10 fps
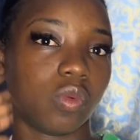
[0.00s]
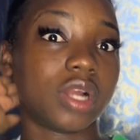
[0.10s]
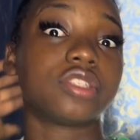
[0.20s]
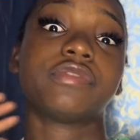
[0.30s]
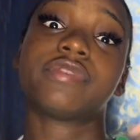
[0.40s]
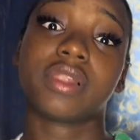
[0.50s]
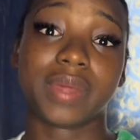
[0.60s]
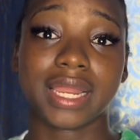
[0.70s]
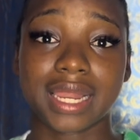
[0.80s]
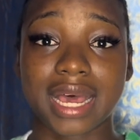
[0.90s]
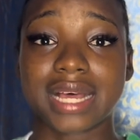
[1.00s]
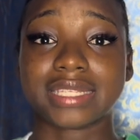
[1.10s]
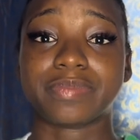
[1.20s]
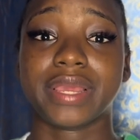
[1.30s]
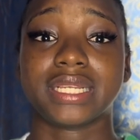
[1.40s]
Once you follow in class,
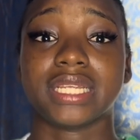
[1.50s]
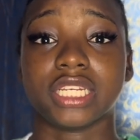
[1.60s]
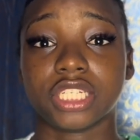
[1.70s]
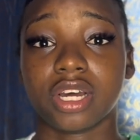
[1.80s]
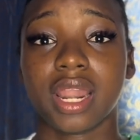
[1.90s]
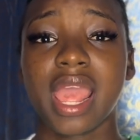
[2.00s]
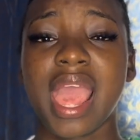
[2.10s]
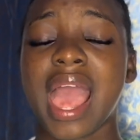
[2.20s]
pay attention,